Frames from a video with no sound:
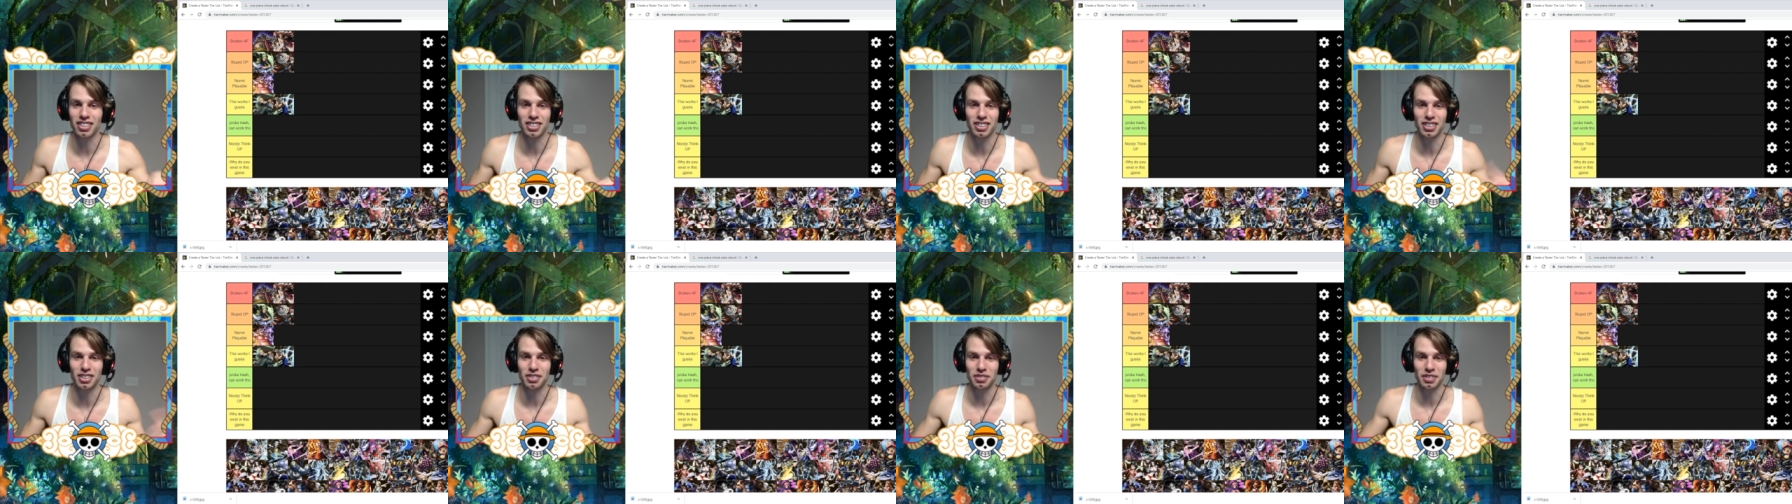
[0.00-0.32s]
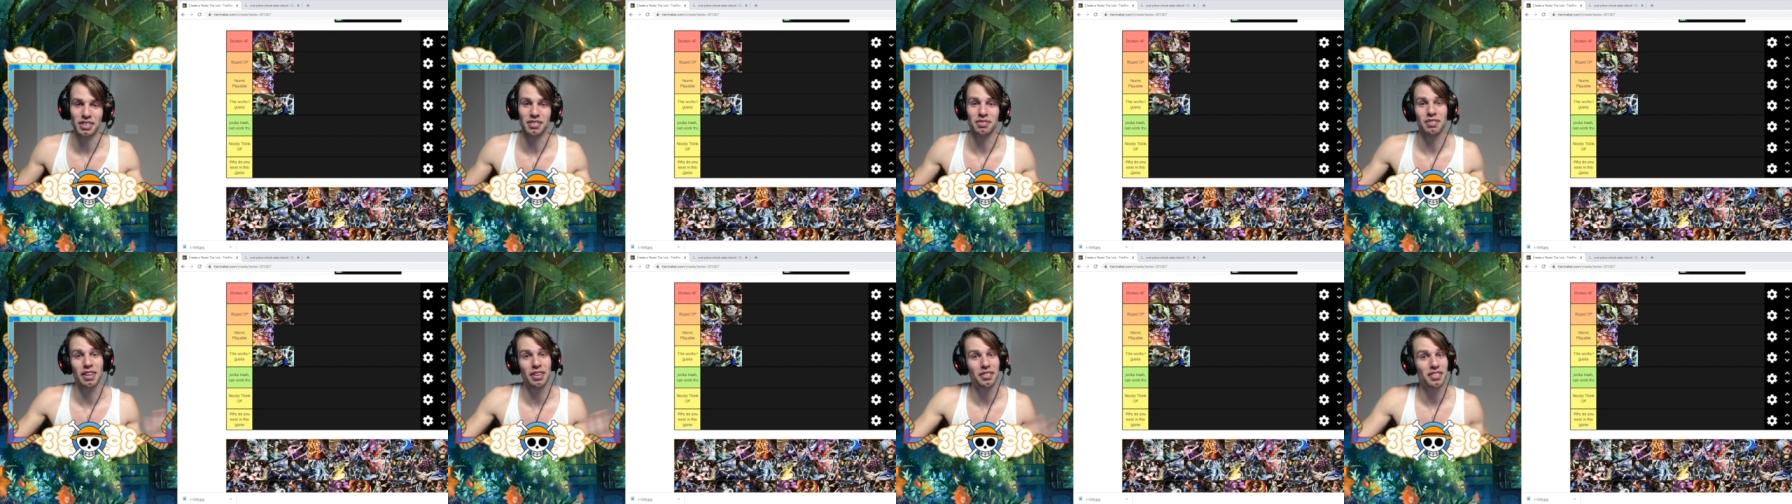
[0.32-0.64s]
and she'll
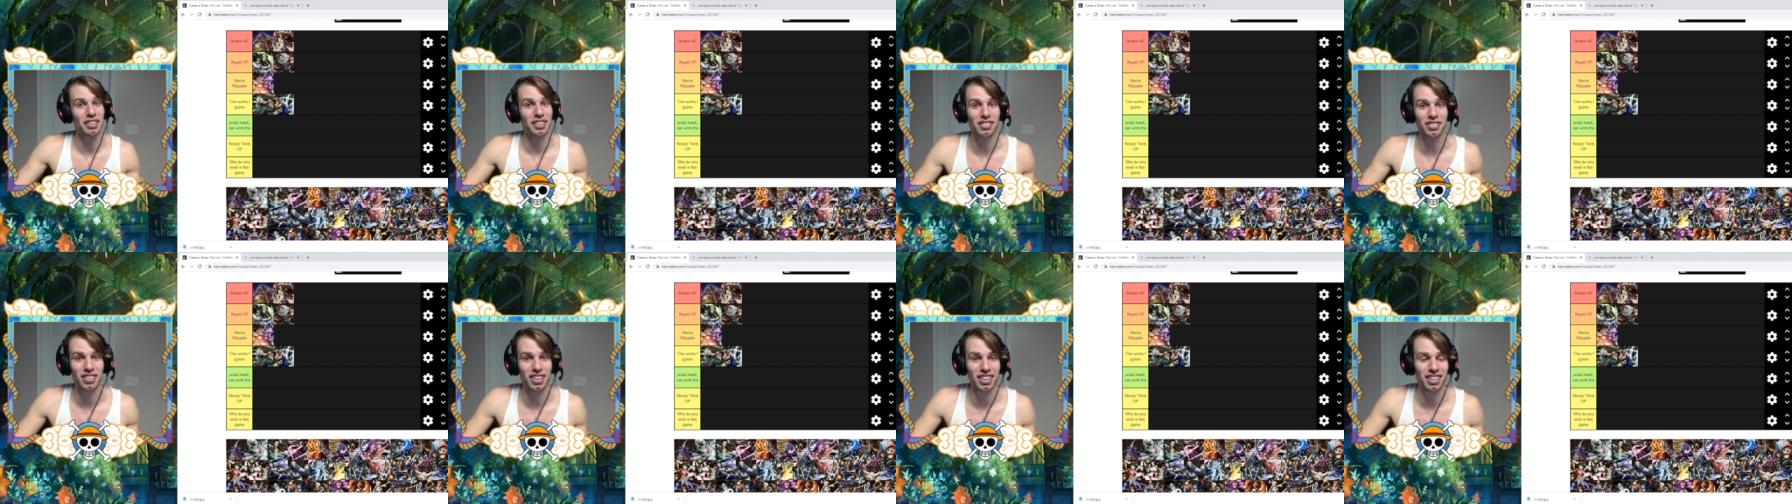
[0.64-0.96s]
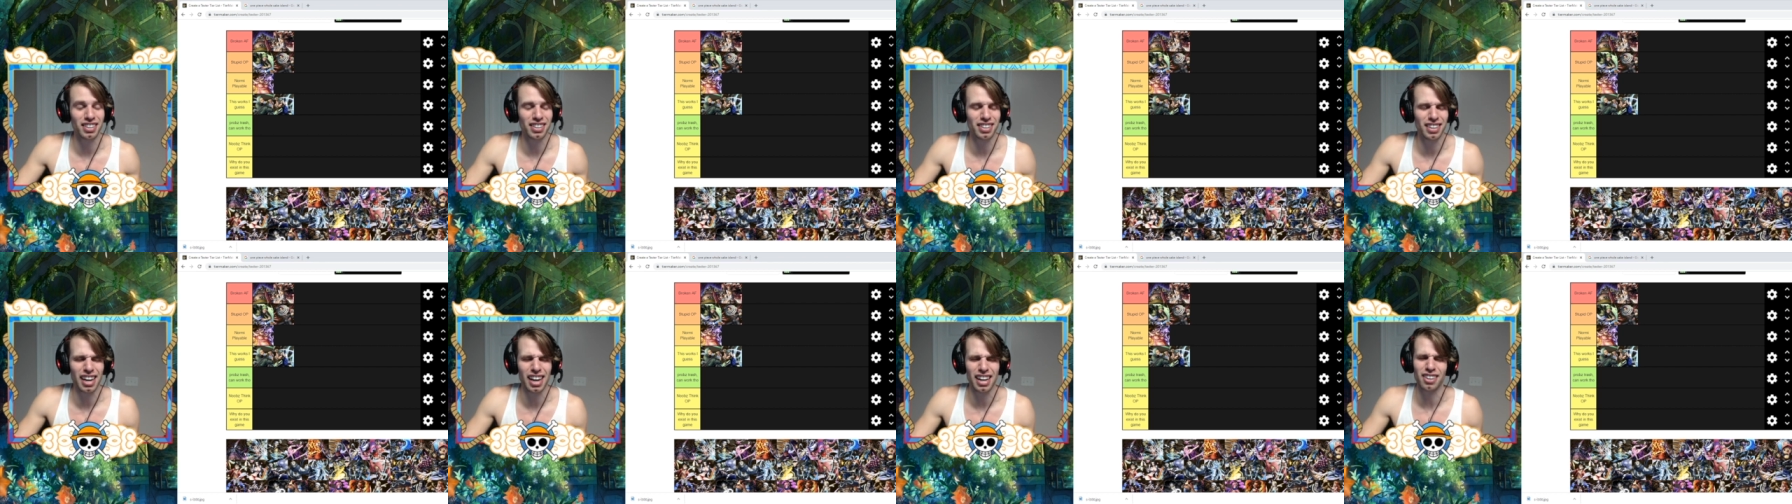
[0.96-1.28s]
be maybe a
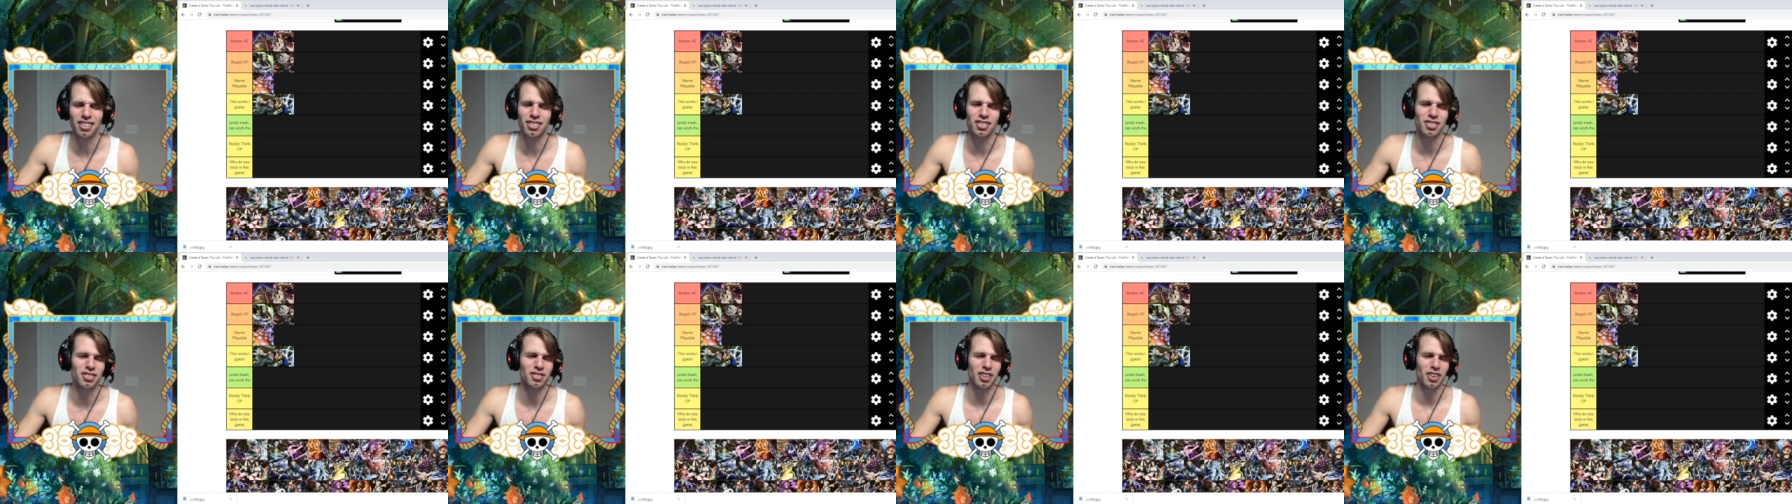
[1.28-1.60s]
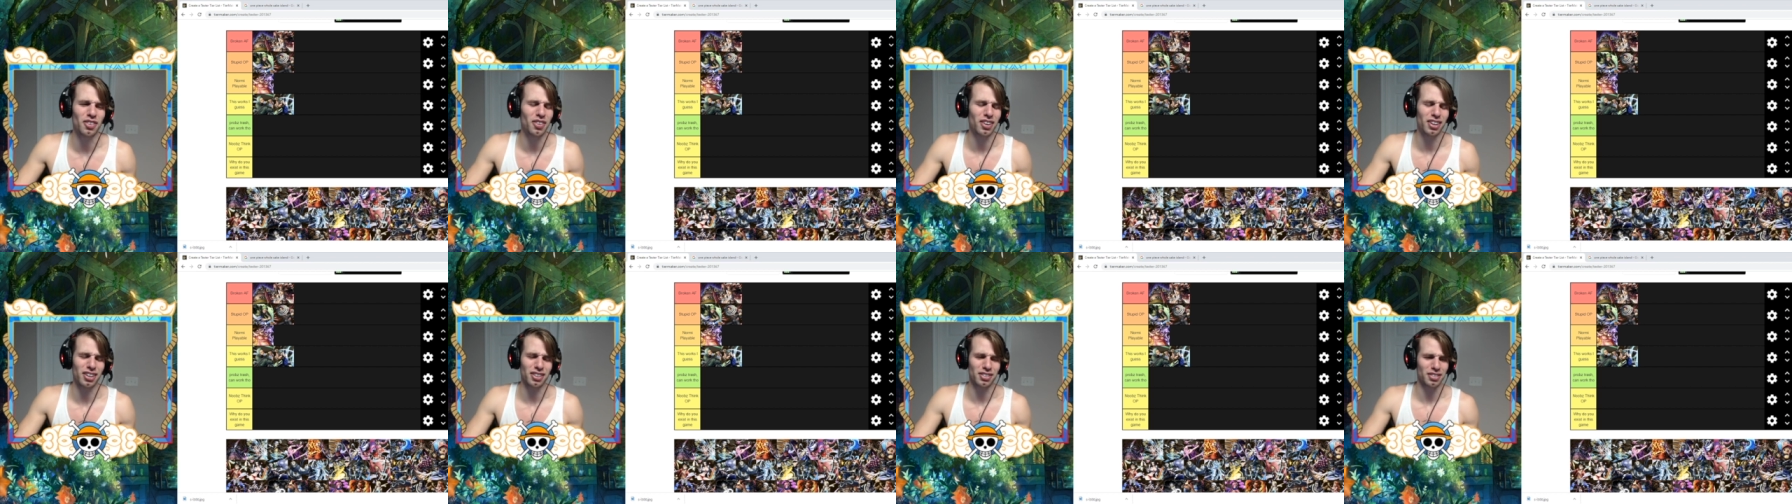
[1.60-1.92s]
runner. I don't know if I
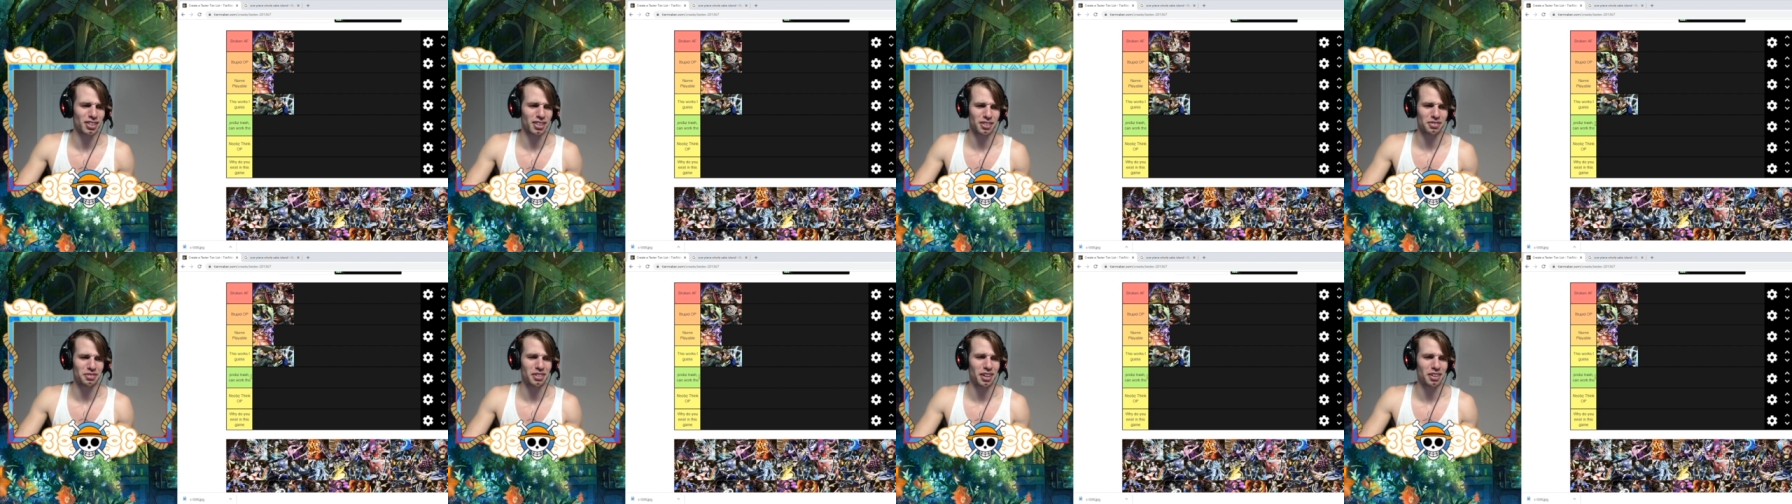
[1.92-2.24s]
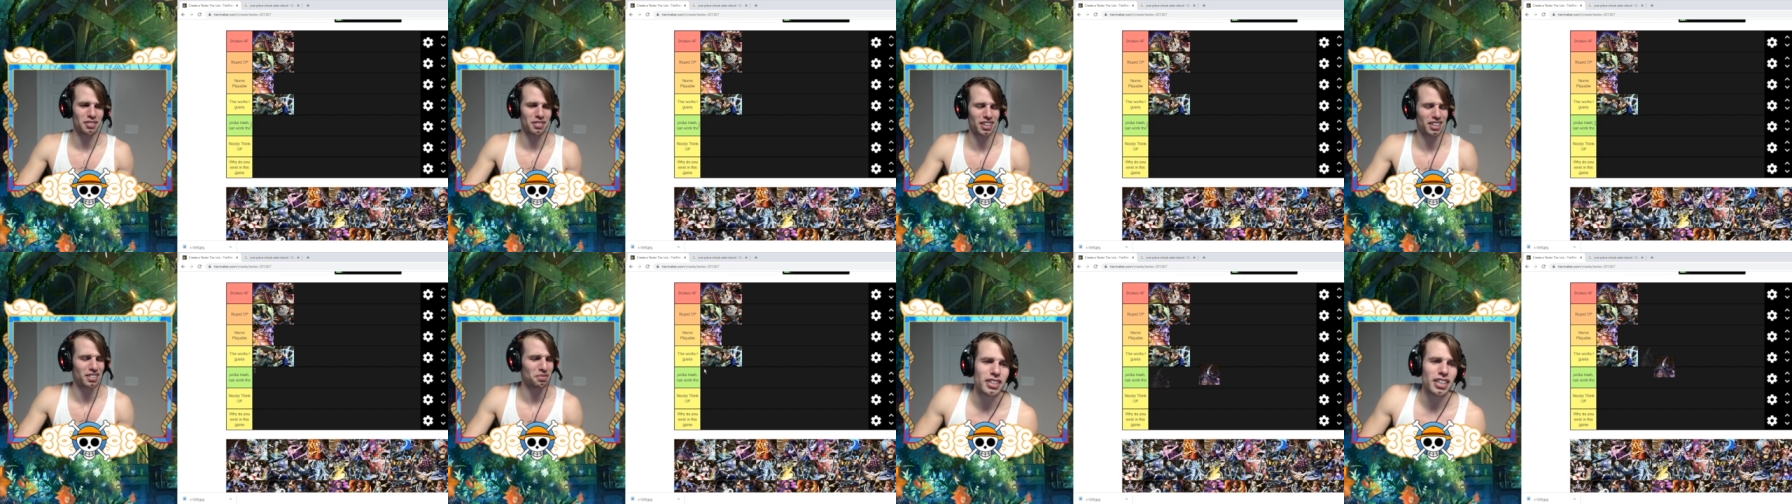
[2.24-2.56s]
want a runner,
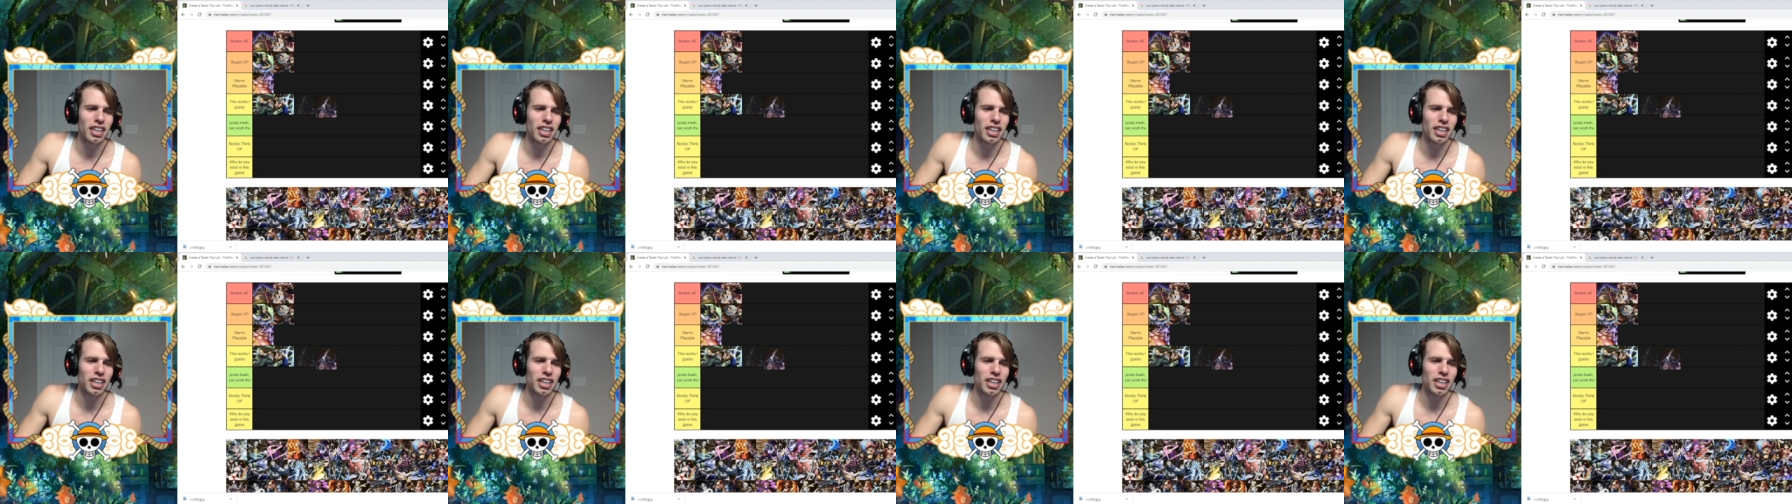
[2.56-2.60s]
mama.